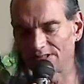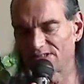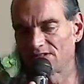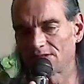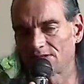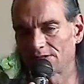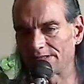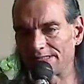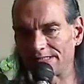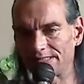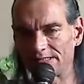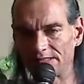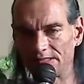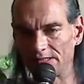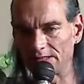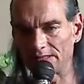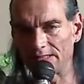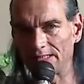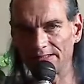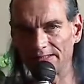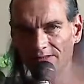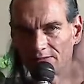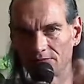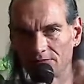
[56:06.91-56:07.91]
It doesn't stick.
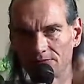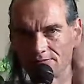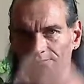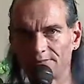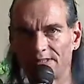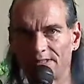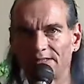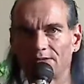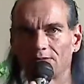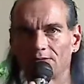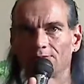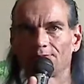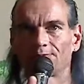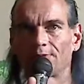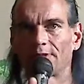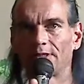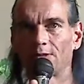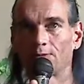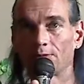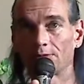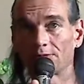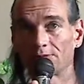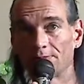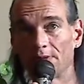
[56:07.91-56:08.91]
I don't
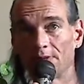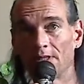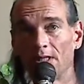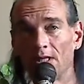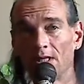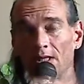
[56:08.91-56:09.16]
fight with them.